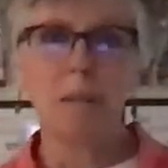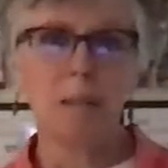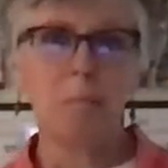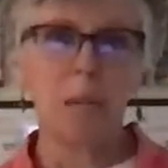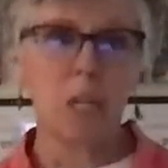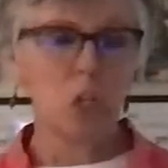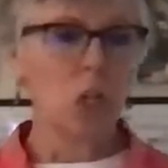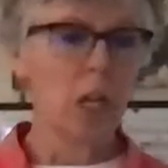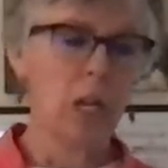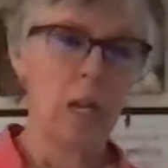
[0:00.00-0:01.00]
is
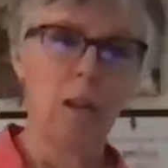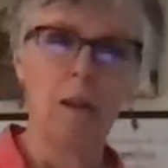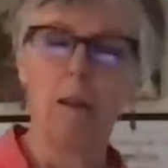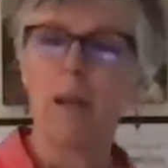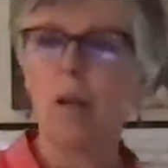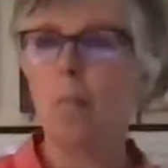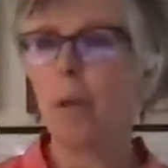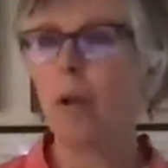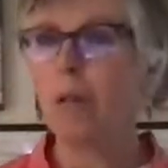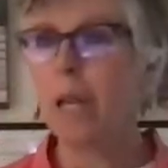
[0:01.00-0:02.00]
emaciated and
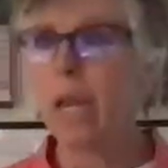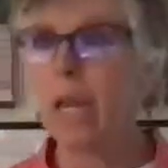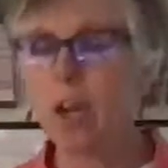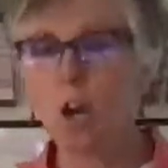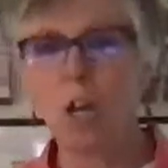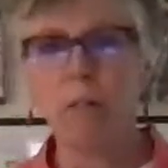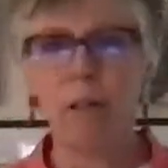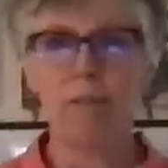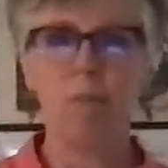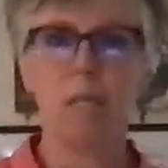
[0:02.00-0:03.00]
barely hanging on and
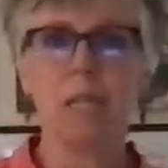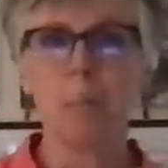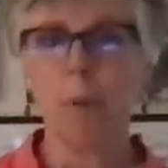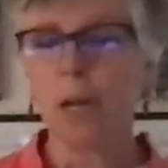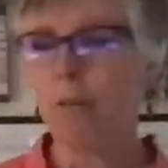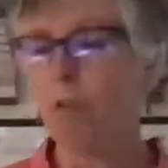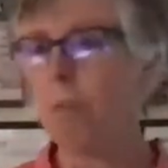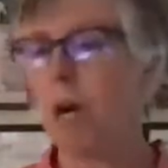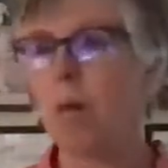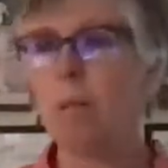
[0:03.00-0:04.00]
they have to be separated from
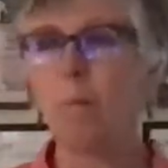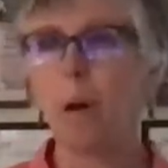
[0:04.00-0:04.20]
mom and